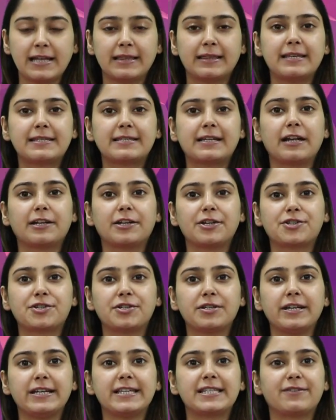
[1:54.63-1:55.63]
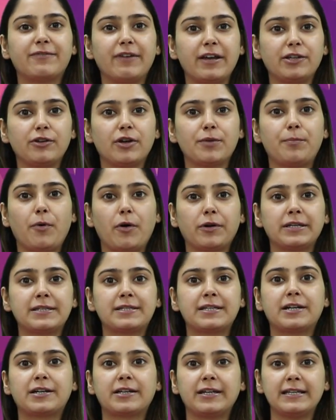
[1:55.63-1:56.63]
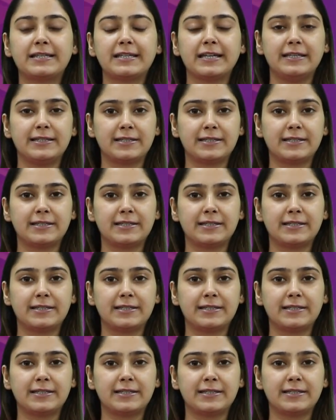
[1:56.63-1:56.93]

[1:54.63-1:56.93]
This condition is when your body secretes